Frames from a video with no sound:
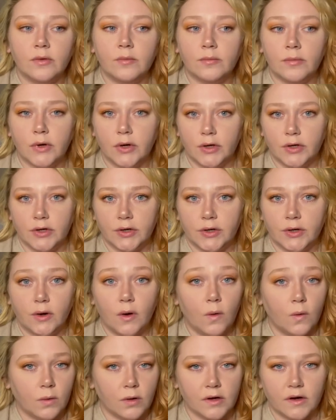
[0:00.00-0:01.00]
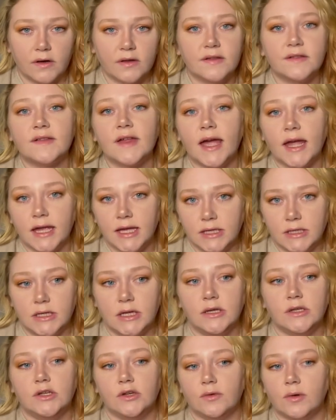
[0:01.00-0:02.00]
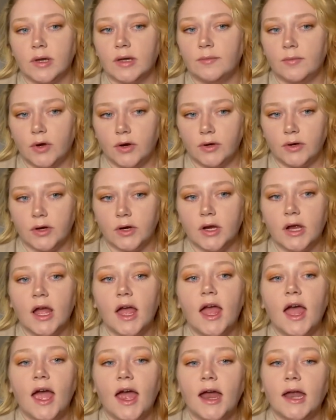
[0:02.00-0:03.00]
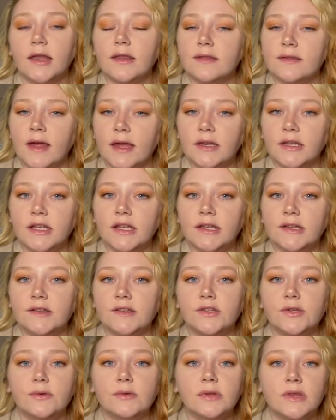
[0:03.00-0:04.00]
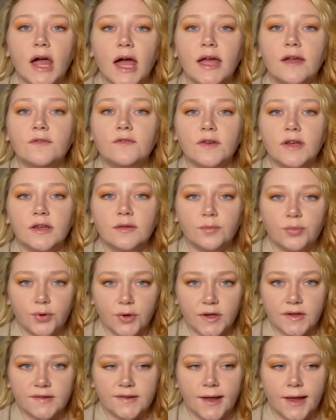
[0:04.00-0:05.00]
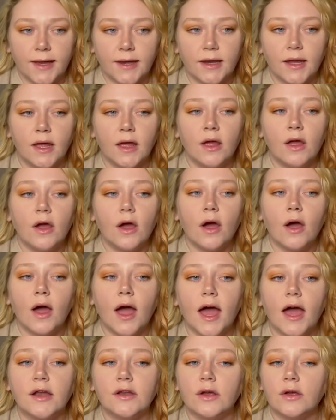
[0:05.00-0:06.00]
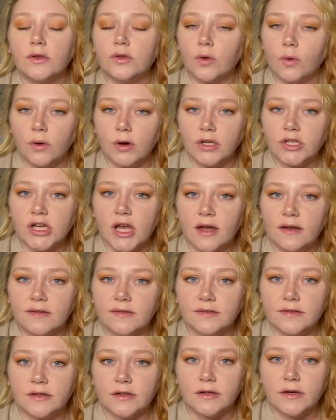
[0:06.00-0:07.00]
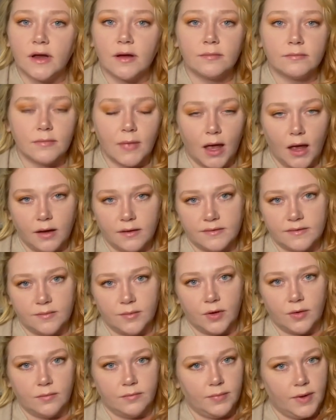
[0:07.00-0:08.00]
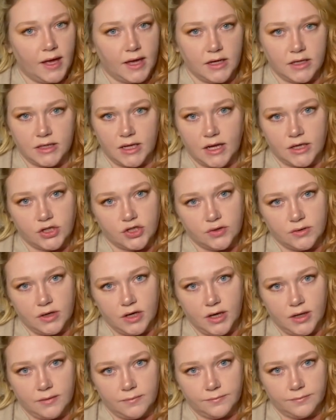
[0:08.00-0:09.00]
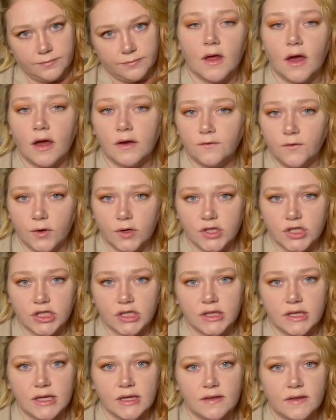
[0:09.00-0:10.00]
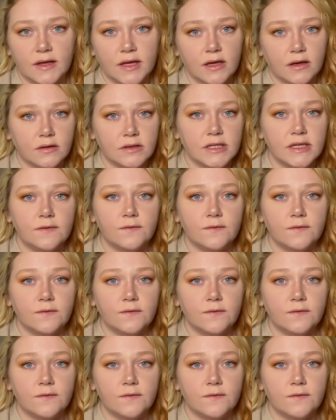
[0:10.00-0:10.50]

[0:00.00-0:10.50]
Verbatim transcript: murder, or second-degree murder, and sentenced to life in prison at Dorchester Maximum Penitentiary. Unfortunately, the guilty